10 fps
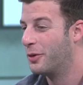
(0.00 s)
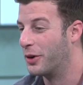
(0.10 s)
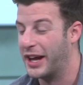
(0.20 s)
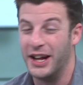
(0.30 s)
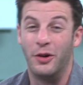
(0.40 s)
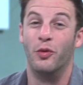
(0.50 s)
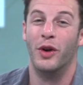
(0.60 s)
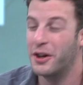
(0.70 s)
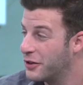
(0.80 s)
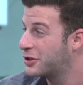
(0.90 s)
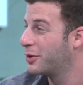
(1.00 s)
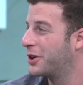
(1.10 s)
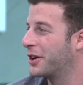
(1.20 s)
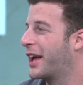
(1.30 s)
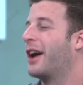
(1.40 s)
We're getting rid of your
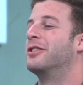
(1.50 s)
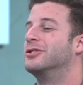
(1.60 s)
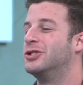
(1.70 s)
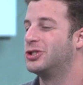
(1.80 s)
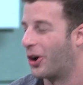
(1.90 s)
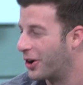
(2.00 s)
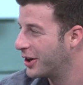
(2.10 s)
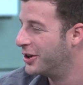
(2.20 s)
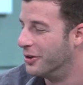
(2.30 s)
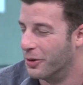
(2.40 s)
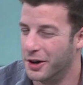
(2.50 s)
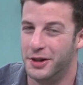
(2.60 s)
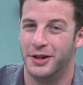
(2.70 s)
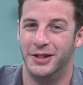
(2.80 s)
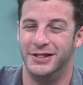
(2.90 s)
Twitter account and starting a new one
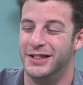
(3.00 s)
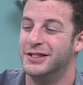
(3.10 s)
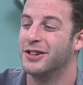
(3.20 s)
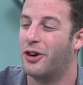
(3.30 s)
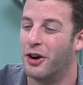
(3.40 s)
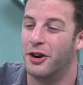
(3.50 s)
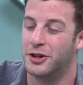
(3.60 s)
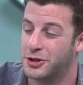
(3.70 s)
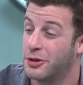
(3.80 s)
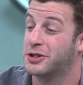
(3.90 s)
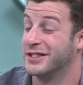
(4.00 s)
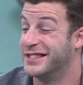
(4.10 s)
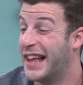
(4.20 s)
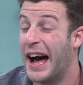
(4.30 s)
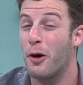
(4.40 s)
because these are atrocious.
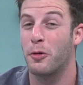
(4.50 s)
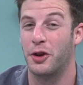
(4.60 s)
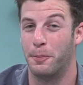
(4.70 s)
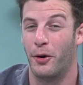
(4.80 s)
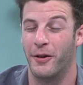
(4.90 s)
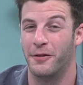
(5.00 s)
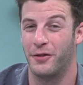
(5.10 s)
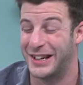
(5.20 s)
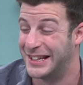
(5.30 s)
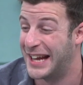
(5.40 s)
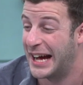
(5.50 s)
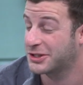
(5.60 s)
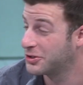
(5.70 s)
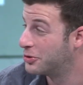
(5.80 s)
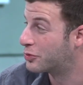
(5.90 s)
Now they're part of like
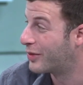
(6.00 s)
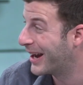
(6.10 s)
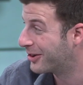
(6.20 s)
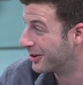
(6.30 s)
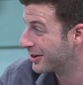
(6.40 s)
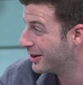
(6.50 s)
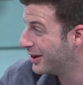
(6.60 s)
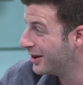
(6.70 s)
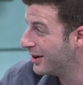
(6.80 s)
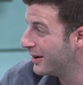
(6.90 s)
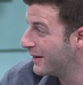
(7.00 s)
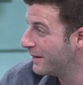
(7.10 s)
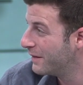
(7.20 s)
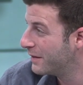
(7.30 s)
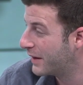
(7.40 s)
national record.
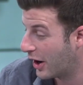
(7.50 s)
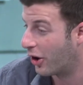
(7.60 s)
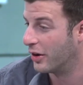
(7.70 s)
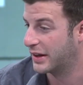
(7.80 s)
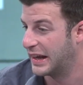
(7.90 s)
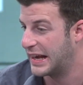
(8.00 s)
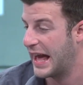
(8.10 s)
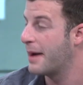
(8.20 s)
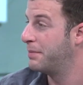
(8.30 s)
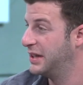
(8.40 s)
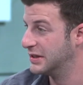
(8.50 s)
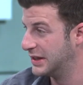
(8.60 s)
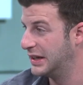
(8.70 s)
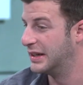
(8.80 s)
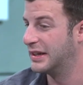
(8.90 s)
They are, like they can't be
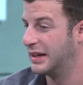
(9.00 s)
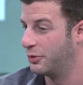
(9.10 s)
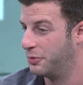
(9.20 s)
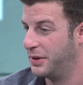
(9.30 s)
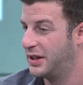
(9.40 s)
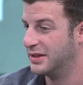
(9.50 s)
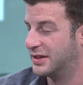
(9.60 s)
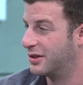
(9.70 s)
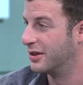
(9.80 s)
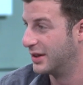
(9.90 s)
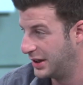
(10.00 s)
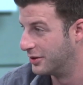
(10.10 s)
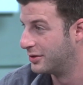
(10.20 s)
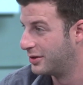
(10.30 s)
deleted. It would be considered illegal.